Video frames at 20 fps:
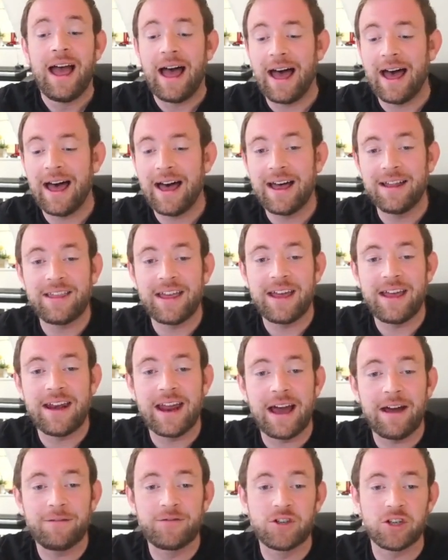And then
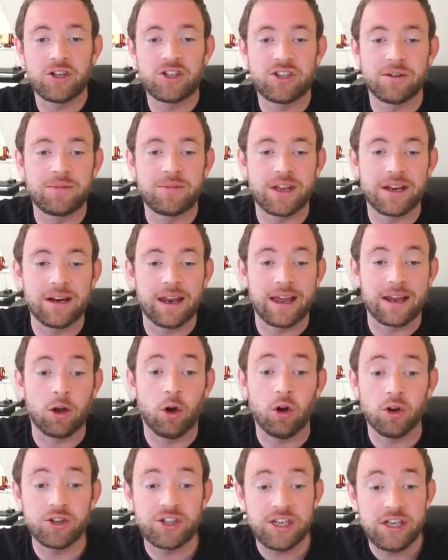after something like
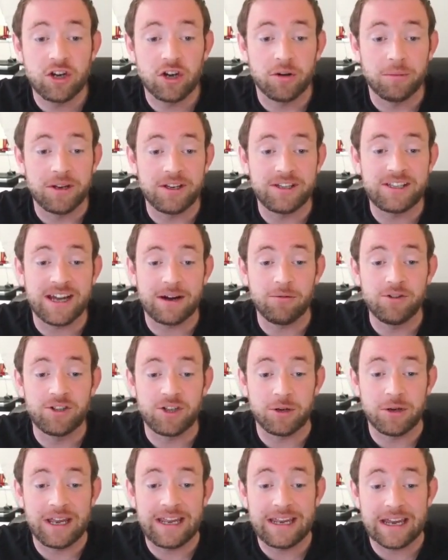horsey coming down
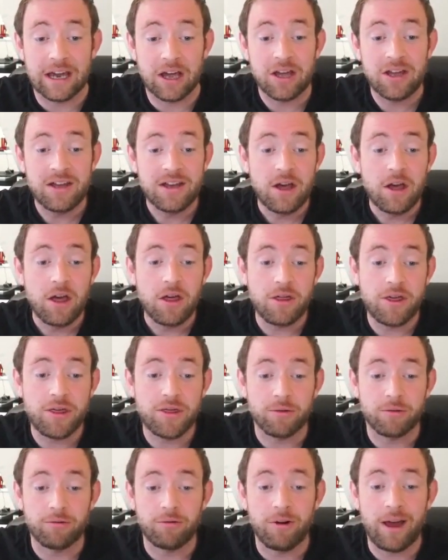to here,
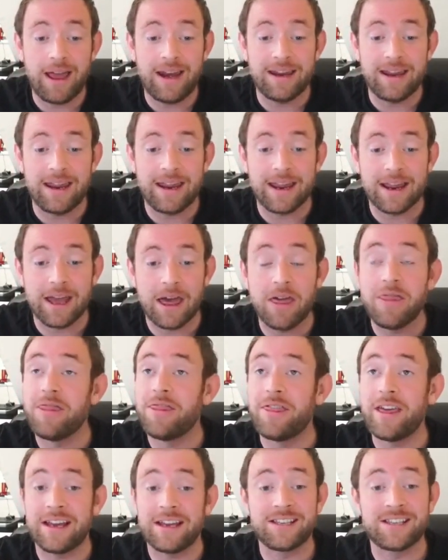threatening
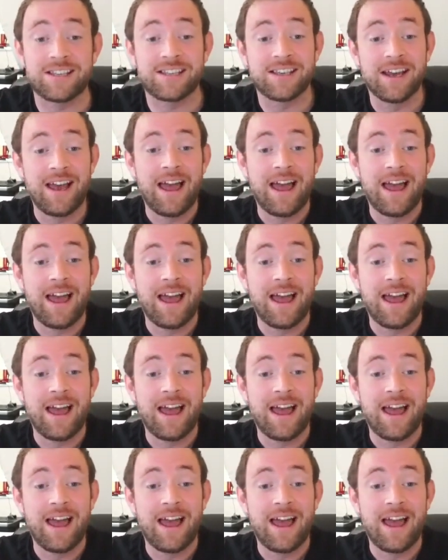this,